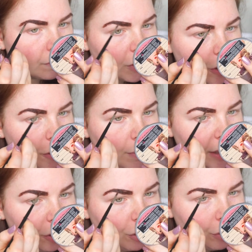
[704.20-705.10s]
So
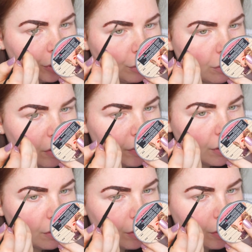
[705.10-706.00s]
make sure you
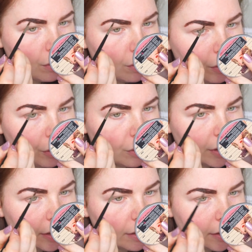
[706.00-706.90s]
cover all
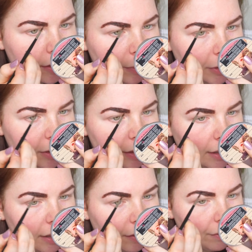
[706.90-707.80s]
your hairs,
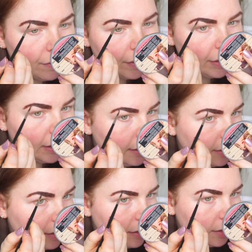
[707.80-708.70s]
especially I have very
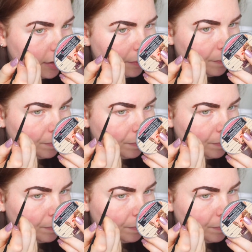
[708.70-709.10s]
light hairs,